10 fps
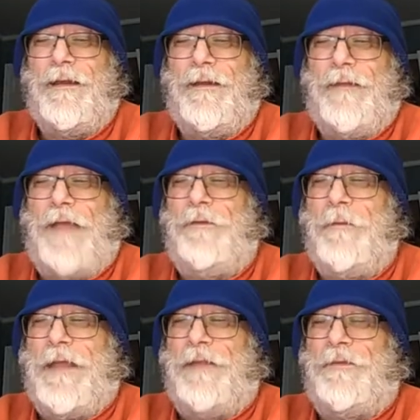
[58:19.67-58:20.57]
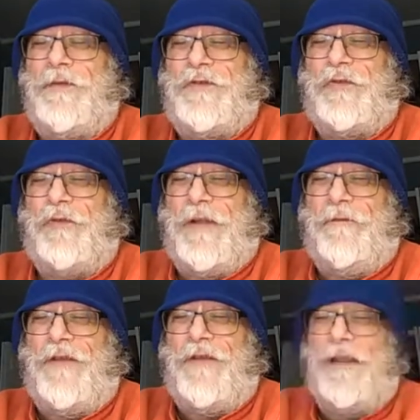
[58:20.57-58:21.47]
That's what made him such a great
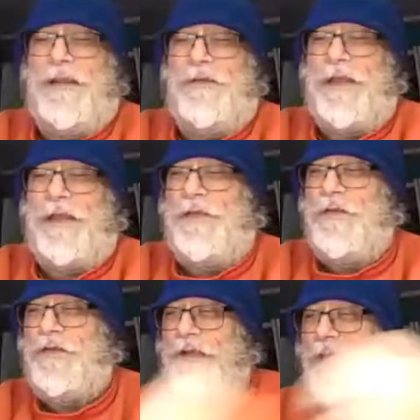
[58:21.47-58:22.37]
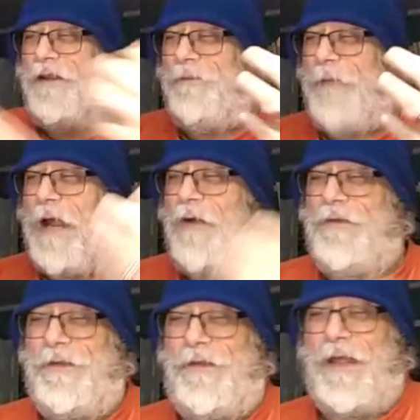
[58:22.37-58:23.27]
villain. He's like, as soon as he got his powers,
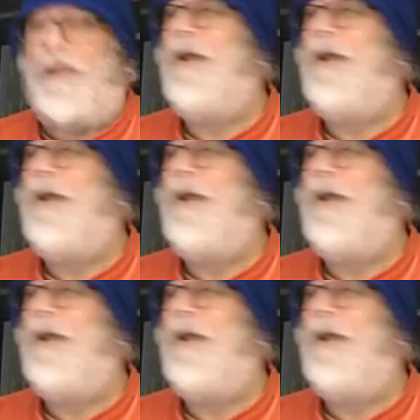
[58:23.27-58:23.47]
he's like,